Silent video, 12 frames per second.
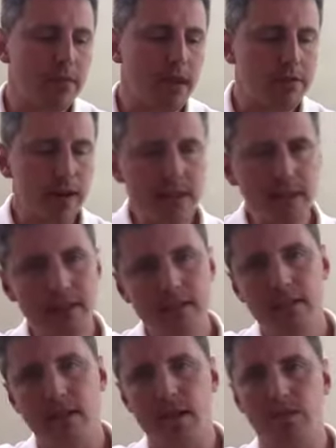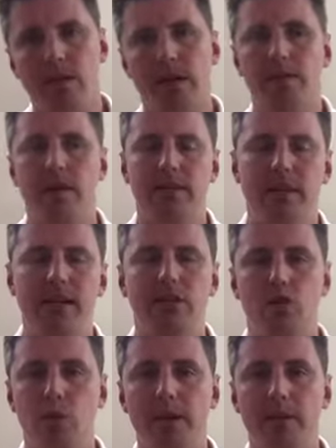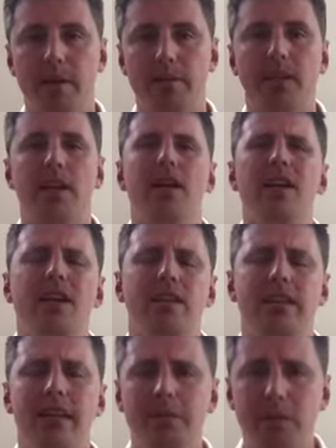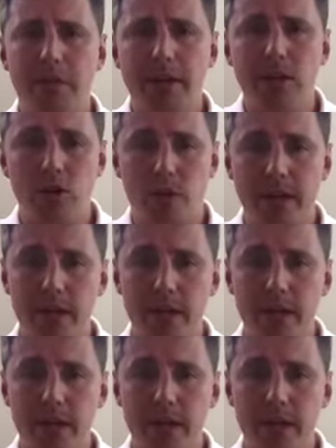That's an exercise where anywhere 10 to 20 reps seems to be the sweet